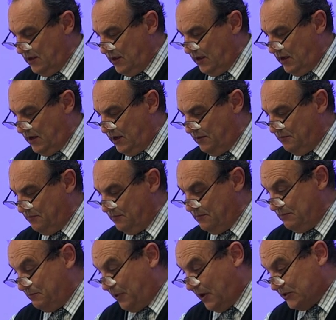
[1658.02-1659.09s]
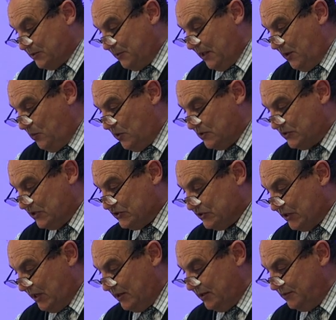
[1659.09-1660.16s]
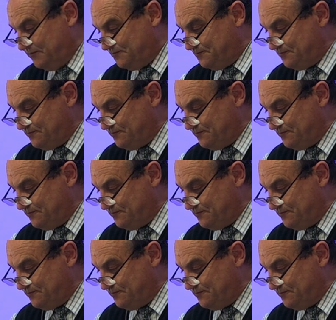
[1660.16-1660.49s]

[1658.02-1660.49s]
Um, possibly he was the son